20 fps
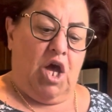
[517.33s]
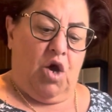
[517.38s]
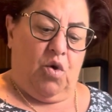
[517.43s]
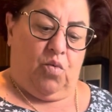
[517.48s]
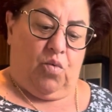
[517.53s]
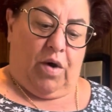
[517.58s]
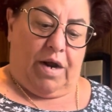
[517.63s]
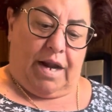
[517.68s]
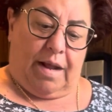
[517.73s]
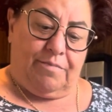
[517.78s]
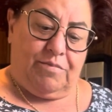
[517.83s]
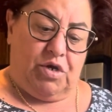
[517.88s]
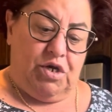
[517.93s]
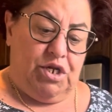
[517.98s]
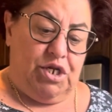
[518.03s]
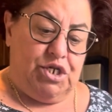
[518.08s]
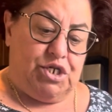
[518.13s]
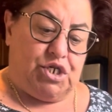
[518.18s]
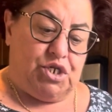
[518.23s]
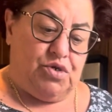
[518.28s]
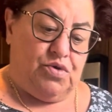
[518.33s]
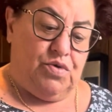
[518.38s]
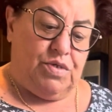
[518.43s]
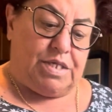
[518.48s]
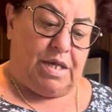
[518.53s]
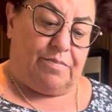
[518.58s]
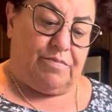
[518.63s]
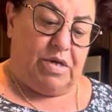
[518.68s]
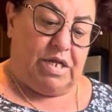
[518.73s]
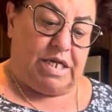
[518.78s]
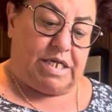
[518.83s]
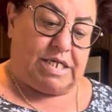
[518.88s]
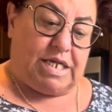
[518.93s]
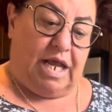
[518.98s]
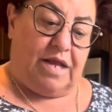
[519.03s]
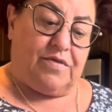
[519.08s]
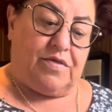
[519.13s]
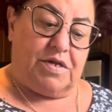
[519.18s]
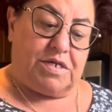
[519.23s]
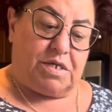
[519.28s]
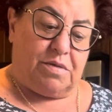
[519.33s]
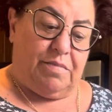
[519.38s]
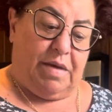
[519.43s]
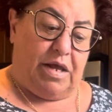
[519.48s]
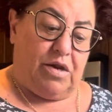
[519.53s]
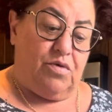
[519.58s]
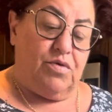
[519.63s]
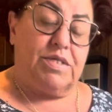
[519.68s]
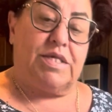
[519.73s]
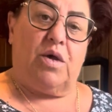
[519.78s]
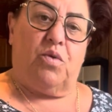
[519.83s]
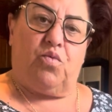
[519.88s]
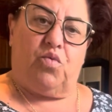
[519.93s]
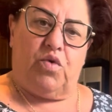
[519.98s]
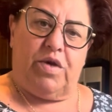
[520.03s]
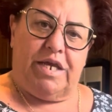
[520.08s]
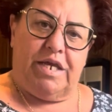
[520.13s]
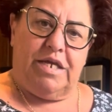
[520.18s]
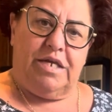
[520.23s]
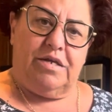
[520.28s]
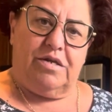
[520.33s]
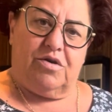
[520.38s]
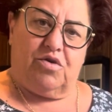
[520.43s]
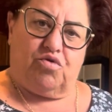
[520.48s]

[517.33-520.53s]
what I'm going to do is I'm going to take the tomatoes that we